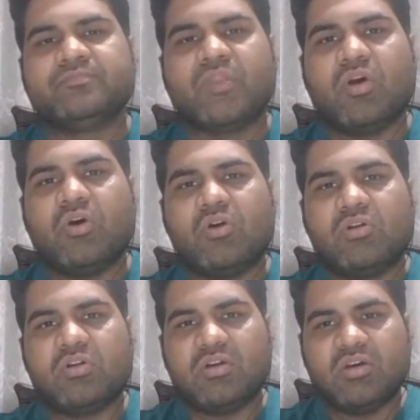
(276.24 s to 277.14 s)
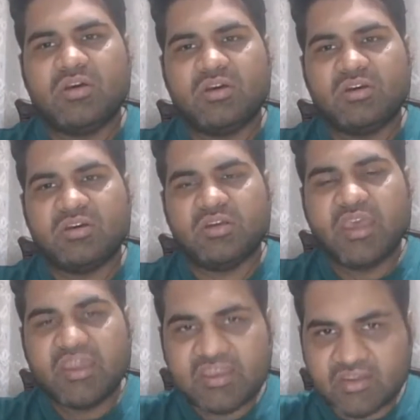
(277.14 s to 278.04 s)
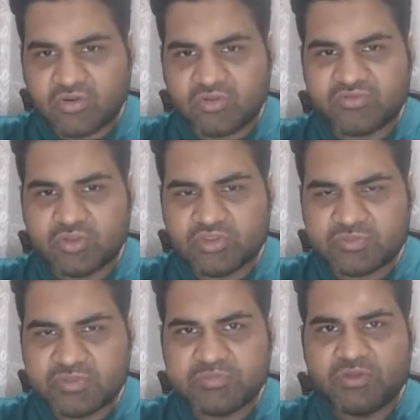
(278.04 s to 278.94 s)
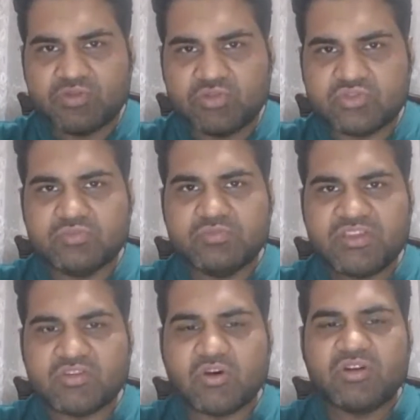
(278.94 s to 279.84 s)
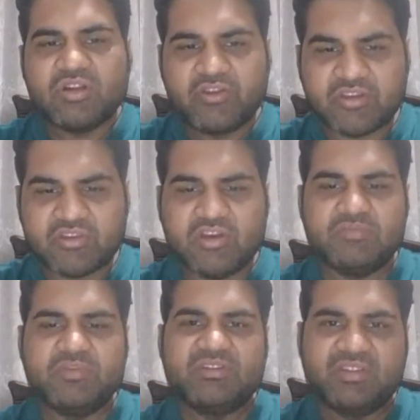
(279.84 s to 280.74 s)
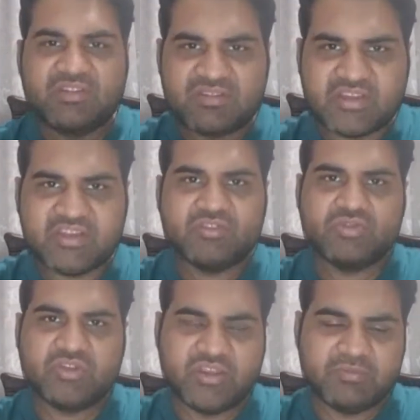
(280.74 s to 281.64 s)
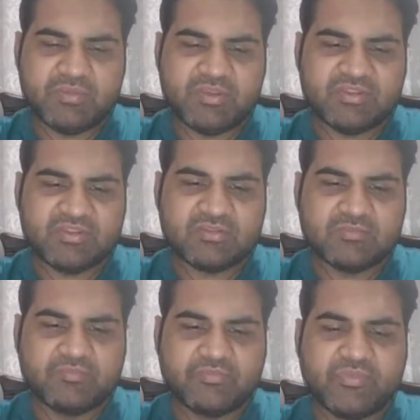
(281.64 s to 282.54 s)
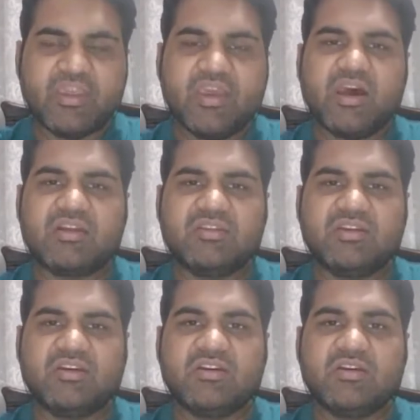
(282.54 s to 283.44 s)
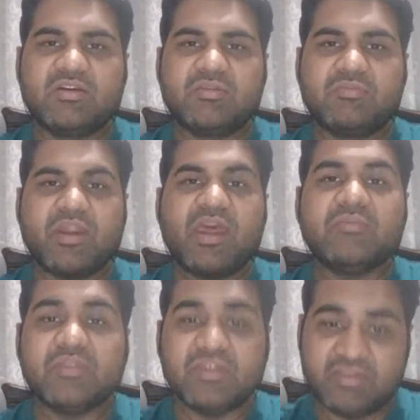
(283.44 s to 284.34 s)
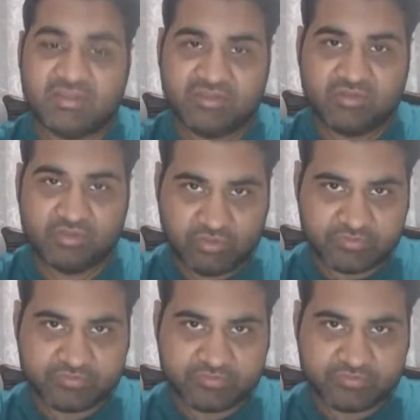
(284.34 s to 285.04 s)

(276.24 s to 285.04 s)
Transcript: or any of those people who you meet on a regular basis, day-to-day basis. They are the primary group